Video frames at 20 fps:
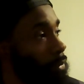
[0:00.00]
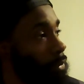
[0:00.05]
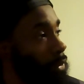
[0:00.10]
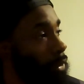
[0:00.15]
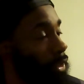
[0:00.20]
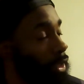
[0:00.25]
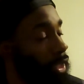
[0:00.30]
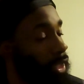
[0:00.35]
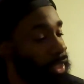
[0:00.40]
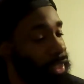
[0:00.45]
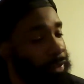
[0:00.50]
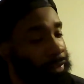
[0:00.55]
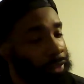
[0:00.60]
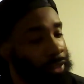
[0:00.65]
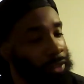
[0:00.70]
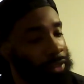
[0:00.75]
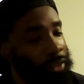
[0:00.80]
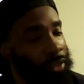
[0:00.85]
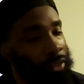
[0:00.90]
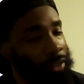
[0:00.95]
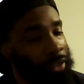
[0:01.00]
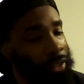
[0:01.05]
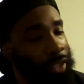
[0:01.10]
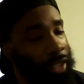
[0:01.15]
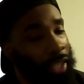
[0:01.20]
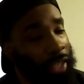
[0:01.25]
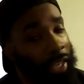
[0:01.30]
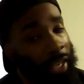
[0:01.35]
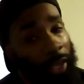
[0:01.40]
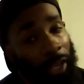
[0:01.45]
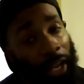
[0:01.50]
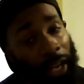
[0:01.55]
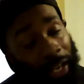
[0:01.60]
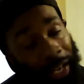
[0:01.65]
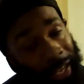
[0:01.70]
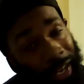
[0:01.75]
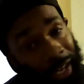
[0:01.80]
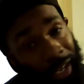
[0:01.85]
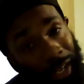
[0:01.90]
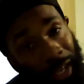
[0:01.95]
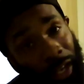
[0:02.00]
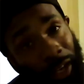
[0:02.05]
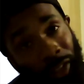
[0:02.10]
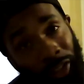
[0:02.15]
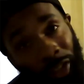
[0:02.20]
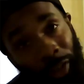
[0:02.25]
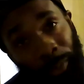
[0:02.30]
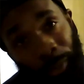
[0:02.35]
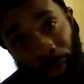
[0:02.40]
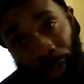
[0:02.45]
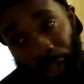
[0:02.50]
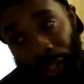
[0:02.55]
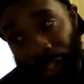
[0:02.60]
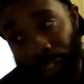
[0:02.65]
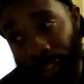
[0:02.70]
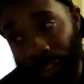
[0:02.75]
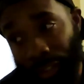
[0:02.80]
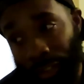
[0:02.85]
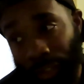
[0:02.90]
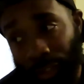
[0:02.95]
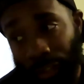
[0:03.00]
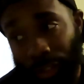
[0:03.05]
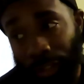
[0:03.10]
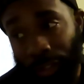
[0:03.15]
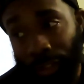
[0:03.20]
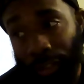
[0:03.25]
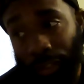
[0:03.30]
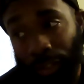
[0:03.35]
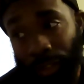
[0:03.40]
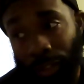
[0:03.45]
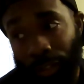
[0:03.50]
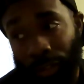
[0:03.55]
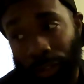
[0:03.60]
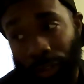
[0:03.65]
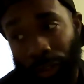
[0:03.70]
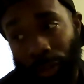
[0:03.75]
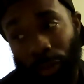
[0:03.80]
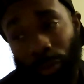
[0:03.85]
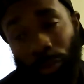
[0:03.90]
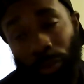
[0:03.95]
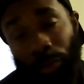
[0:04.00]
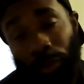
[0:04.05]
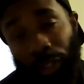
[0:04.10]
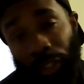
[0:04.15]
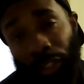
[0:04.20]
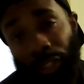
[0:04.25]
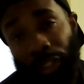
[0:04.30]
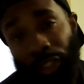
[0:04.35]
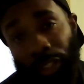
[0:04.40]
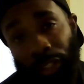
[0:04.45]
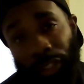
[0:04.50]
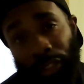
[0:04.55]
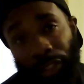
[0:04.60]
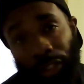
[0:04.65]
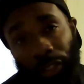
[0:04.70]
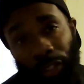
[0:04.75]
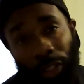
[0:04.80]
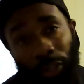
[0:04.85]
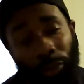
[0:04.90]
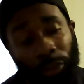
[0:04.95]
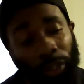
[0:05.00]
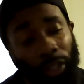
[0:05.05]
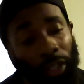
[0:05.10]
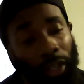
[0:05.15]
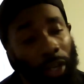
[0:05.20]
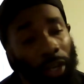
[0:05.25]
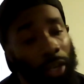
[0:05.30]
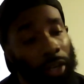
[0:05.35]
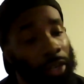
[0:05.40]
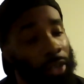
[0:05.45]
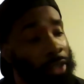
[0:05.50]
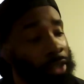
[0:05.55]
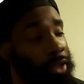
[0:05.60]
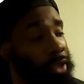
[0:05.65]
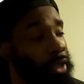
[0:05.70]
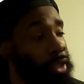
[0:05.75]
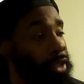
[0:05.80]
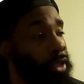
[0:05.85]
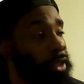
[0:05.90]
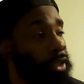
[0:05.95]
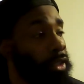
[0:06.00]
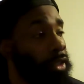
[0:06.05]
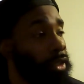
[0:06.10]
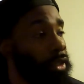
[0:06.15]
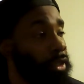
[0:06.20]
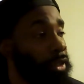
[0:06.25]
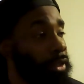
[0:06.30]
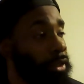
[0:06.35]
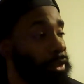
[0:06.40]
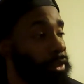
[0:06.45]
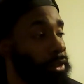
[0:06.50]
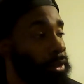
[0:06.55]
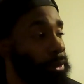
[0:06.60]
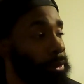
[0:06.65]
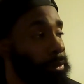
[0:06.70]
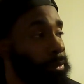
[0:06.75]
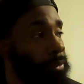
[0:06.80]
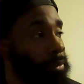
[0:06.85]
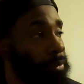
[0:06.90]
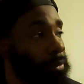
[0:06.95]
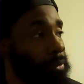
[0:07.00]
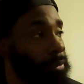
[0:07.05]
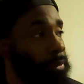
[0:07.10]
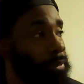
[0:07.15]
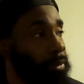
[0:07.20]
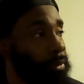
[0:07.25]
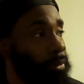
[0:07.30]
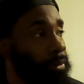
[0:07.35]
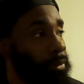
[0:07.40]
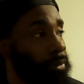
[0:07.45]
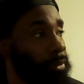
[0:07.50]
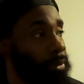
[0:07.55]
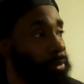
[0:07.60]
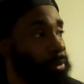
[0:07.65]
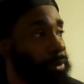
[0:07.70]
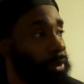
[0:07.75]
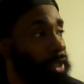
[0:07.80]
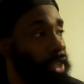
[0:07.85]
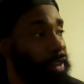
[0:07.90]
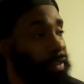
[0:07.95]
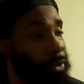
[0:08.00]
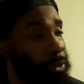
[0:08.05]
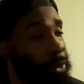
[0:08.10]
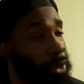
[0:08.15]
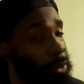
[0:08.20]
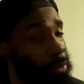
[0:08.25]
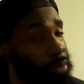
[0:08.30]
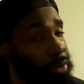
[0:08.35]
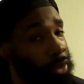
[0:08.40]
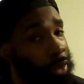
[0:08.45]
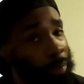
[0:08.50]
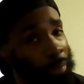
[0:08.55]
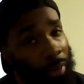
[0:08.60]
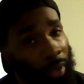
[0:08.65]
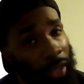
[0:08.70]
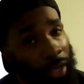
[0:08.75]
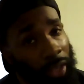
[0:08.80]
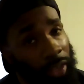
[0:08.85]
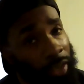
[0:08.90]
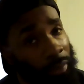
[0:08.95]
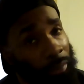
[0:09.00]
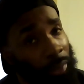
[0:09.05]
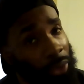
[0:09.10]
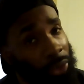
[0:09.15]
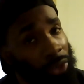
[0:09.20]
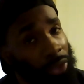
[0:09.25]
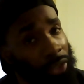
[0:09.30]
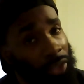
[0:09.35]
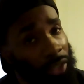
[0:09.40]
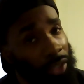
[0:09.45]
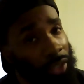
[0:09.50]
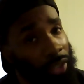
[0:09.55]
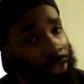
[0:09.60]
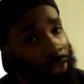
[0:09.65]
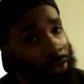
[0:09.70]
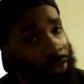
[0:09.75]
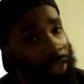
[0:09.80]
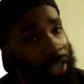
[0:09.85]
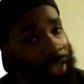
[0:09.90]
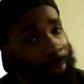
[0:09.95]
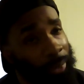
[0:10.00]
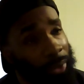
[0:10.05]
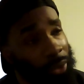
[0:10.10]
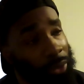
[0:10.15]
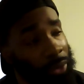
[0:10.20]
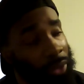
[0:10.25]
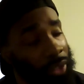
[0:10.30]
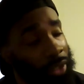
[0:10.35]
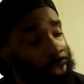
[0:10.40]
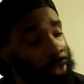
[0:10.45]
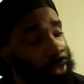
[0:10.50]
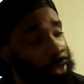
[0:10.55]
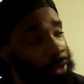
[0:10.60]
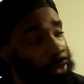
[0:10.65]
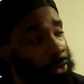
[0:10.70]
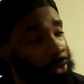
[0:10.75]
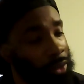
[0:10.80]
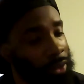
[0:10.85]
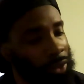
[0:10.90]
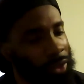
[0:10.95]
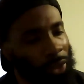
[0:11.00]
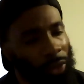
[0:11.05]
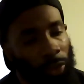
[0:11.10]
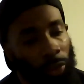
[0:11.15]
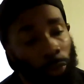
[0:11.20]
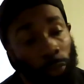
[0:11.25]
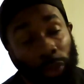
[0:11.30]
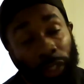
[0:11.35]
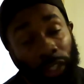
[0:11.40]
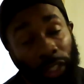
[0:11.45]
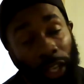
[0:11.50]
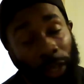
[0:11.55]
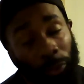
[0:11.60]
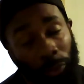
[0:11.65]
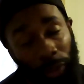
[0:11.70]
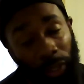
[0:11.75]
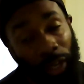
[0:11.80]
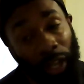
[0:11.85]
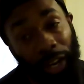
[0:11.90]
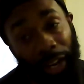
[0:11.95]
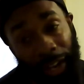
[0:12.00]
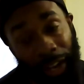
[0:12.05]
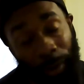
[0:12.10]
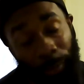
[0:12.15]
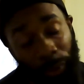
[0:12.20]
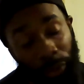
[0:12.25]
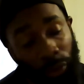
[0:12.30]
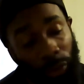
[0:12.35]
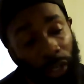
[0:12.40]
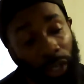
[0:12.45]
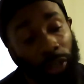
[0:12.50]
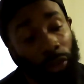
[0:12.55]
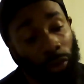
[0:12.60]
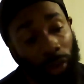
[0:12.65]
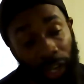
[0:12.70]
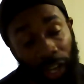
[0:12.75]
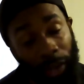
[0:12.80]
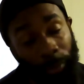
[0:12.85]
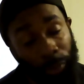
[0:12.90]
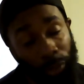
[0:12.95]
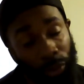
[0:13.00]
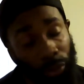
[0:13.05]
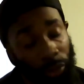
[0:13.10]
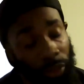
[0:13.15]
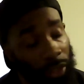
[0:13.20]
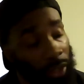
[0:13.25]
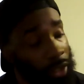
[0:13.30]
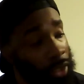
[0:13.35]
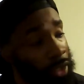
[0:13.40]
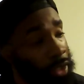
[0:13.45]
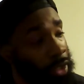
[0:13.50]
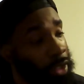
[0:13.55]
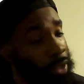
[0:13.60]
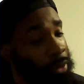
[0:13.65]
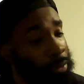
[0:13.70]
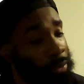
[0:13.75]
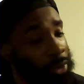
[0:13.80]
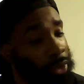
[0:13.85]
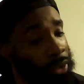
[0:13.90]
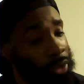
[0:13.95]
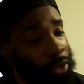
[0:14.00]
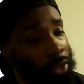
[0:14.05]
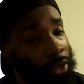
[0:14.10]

I got a lot of upgrades to discuss on the car. I haven't really put a plan in motion yet on how I'm gonna do that. Or no, not how I'm gonna do it. I know how I'm gonna do it, but